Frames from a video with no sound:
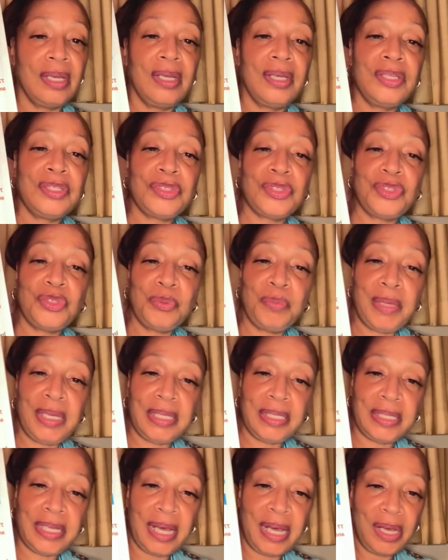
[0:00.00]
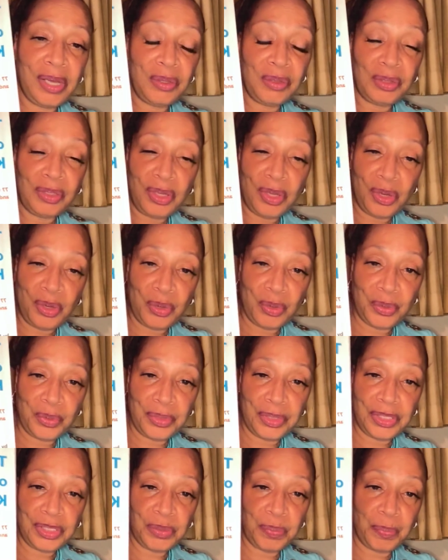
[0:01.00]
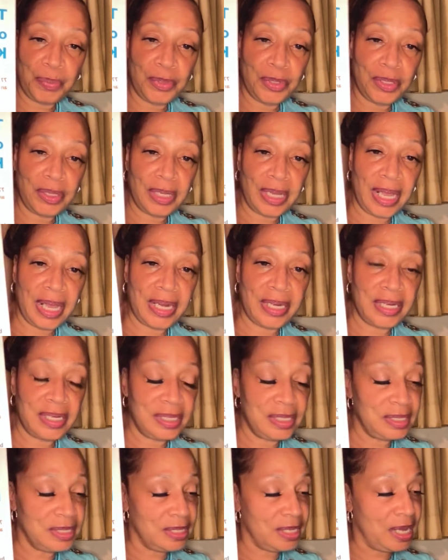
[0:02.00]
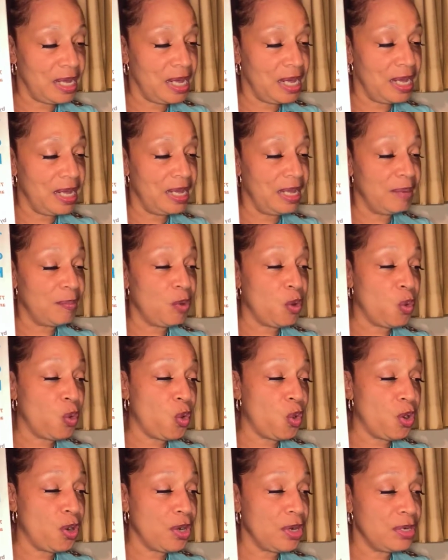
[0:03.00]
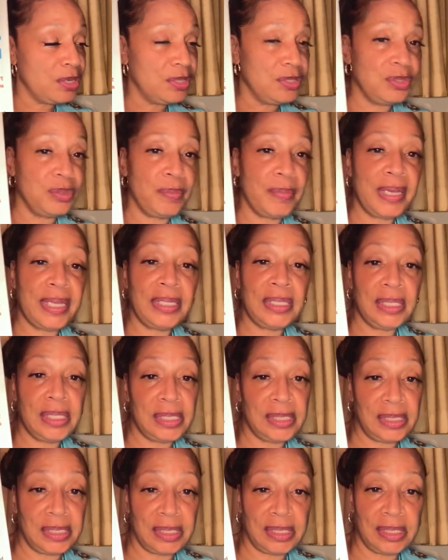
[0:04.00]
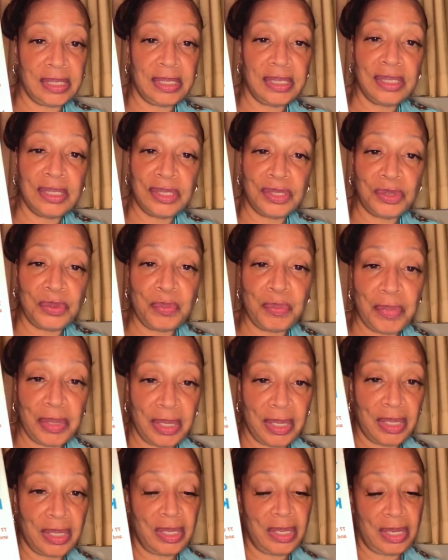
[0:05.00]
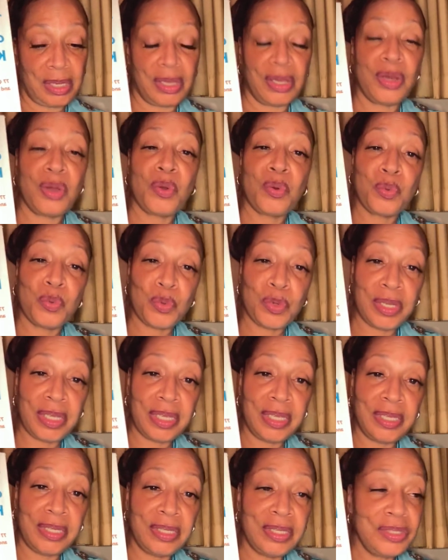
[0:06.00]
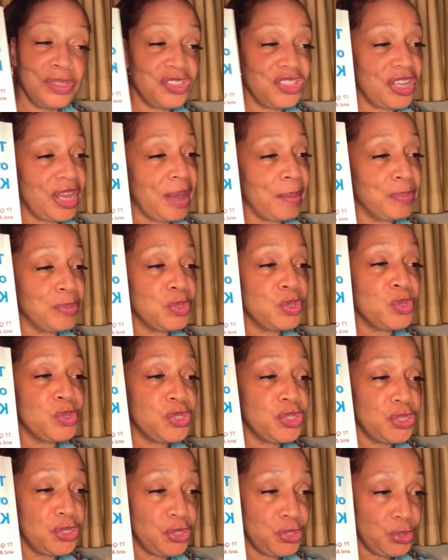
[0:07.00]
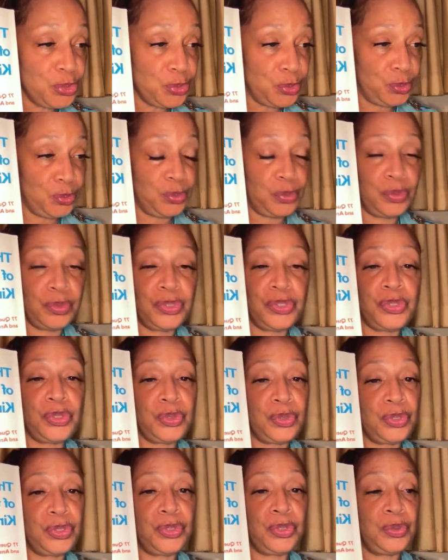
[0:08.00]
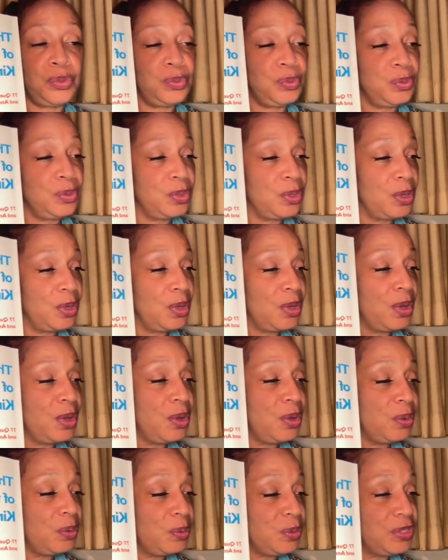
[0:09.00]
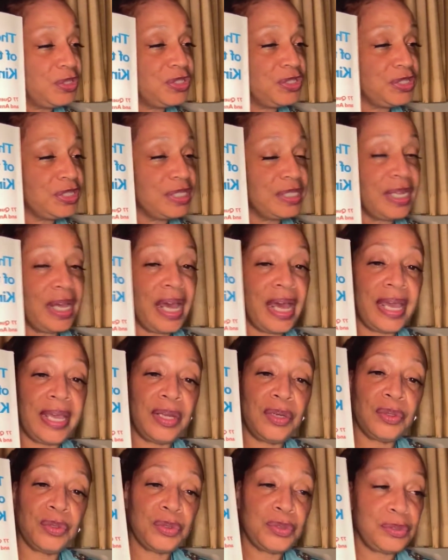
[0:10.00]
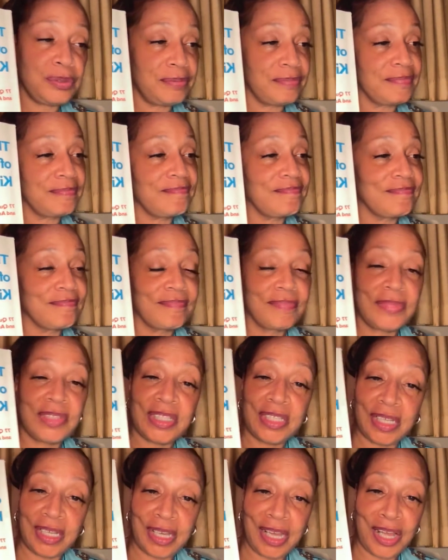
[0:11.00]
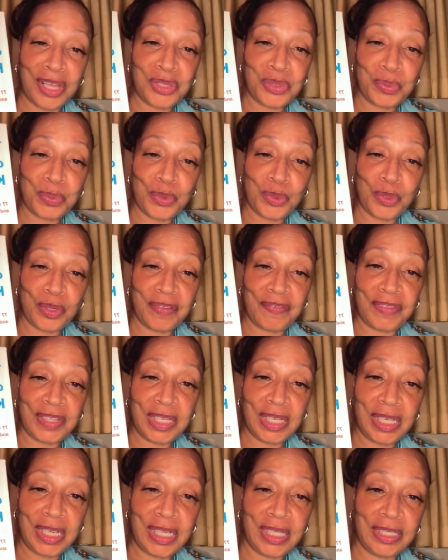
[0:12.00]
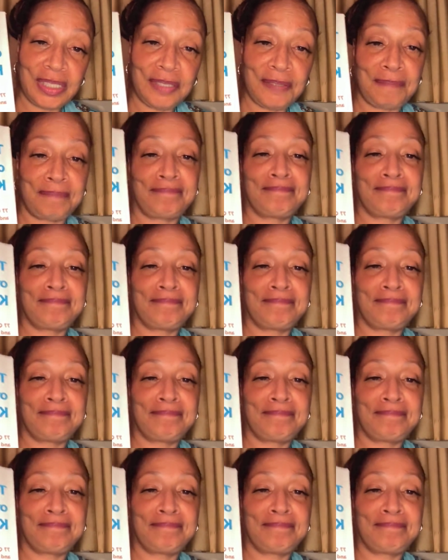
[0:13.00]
So you may download this book at any time, or you may listen to me read chapter 2 to you, which is titled The Gospel of the Kingdom.